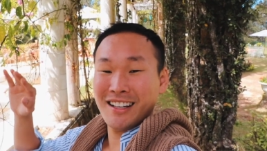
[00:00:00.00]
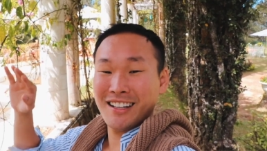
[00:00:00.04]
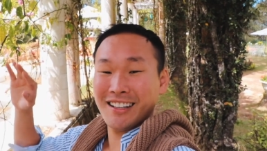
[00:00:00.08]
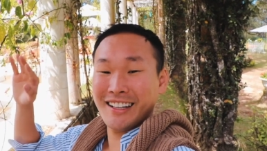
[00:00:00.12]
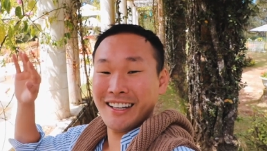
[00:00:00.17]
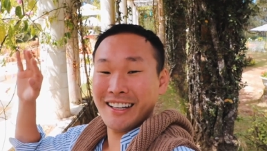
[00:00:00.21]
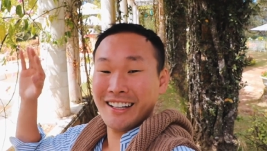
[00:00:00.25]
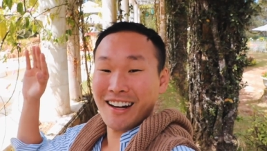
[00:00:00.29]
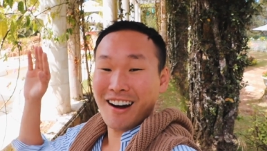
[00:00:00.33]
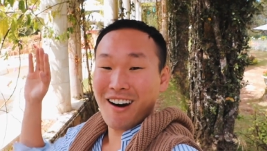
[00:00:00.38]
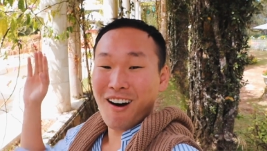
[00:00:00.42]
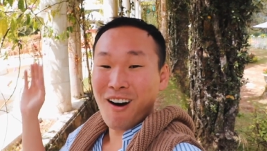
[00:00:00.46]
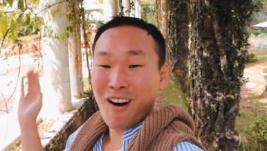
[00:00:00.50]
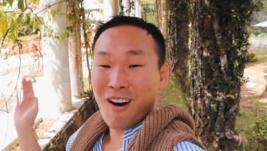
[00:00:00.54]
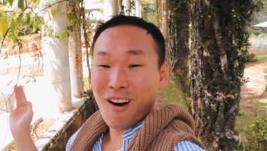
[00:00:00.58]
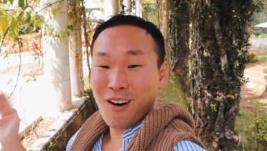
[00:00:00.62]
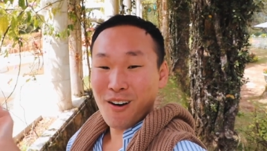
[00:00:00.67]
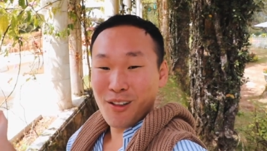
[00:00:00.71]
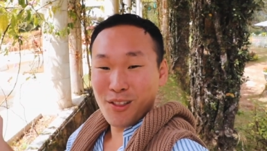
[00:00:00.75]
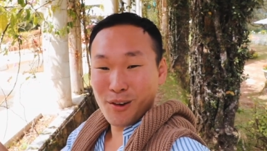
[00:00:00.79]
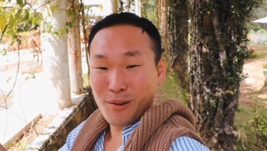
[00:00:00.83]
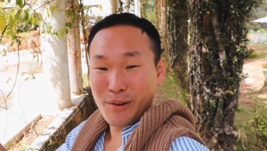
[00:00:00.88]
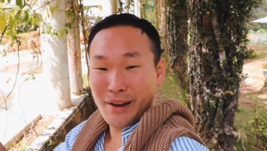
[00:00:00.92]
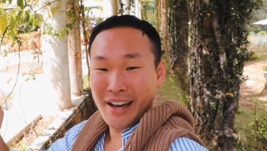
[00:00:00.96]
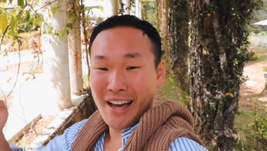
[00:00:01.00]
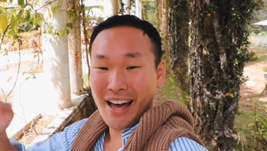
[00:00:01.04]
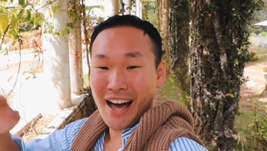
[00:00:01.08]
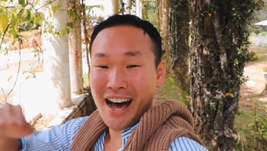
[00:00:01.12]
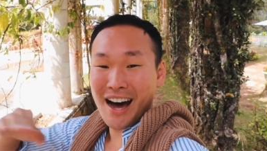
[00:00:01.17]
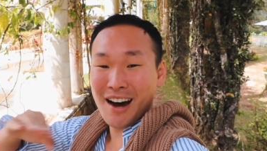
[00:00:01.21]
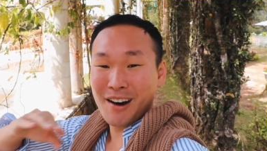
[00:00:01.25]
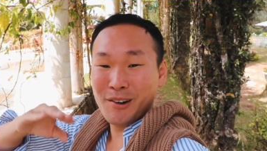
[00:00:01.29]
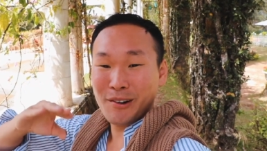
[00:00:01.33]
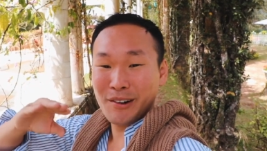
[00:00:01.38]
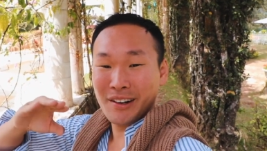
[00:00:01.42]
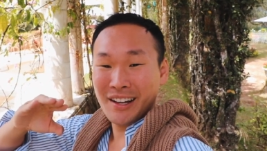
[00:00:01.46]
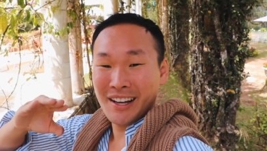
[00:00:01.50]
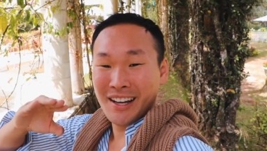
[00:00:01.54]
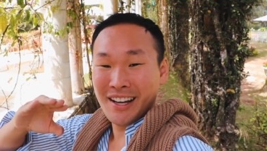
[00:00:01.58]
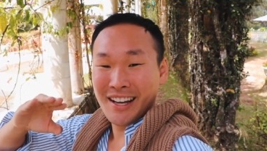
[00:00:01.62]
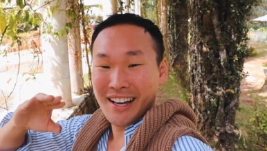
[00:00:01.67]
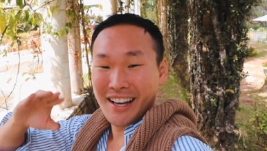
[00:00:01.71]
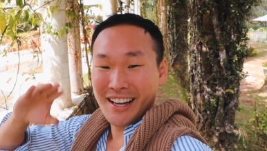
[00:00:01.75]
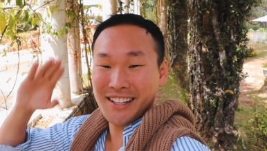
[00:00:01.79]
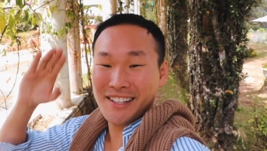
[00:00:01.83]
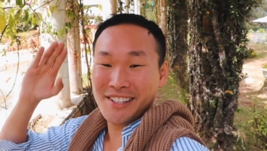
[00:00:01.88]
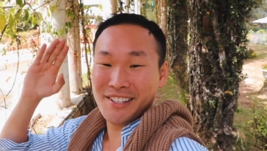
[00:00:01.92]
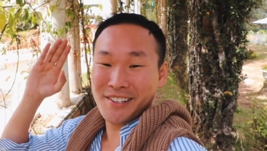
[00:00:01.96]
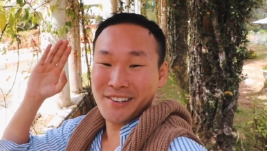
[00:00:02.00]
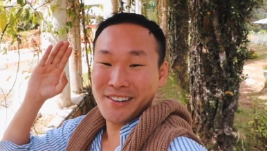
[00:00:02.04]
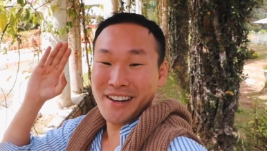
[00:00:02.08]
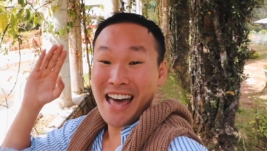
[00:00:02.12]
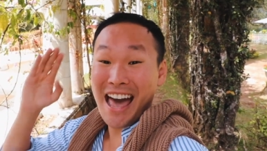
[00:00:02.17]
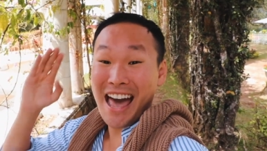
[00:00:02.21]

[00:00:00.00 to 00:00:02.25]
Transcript: leading all the way out into a